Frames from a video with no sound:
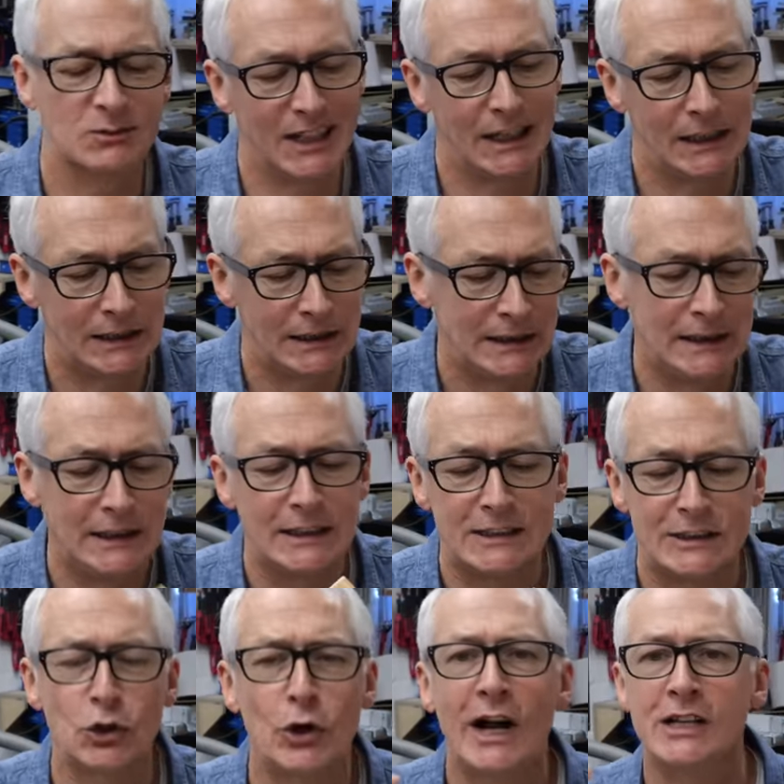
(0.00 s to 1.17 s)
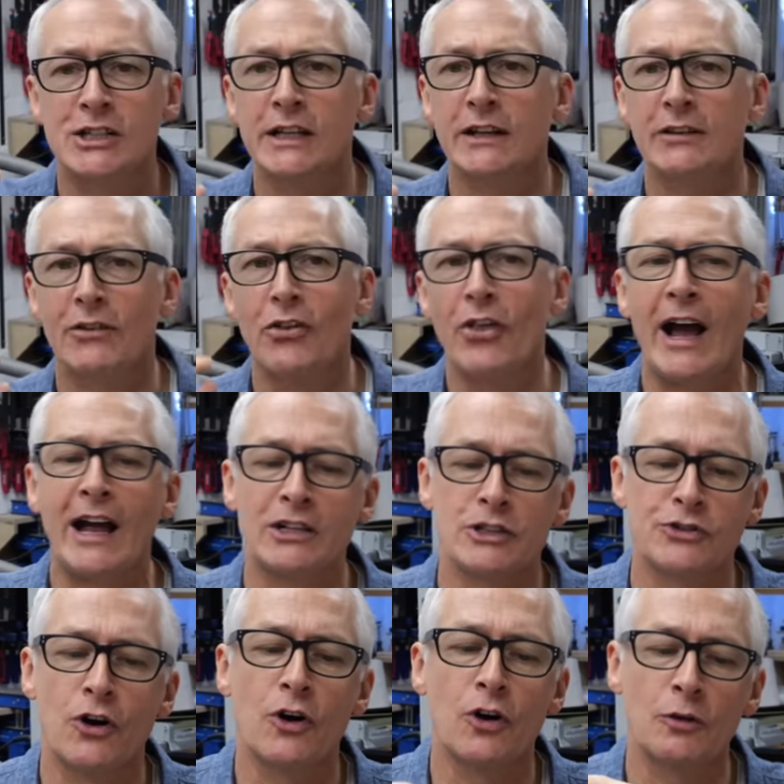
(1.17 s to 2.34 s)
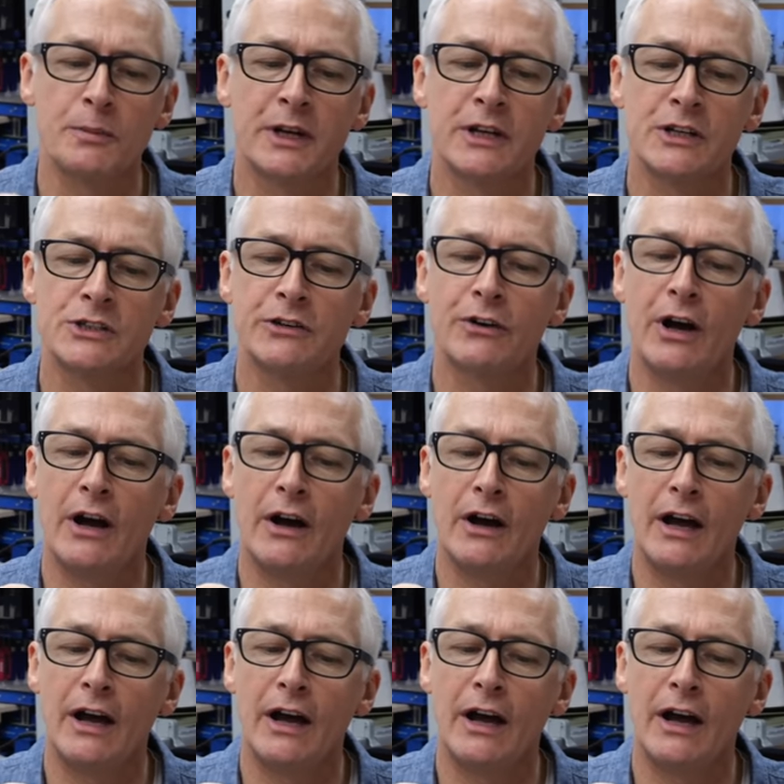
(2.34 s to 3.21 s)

Well, it's not actually that strong because you've got